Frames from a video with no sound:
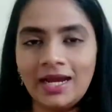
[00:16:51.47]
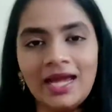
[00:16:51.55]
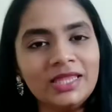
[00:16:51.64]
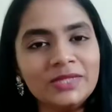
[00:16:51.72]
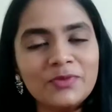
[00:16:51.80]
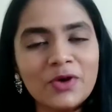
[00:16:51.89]

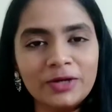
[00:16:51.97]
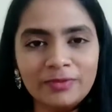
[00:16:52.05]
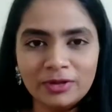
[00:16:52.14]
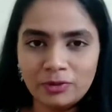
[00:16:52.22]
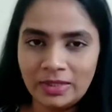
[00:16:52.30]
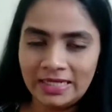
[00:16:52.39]
And the bond
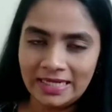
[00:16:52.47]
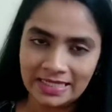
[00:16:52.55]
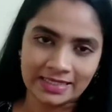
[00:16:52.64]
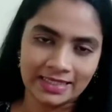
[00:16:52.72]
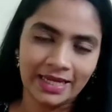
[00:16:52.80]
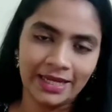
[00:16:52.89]
between
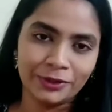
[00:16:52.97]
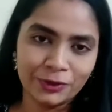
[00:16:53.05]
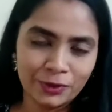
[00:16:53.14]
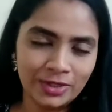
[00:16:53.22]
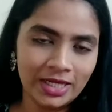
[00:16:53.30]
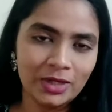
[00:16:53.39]
Leslie and
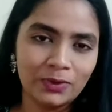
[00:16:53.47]
Rudy,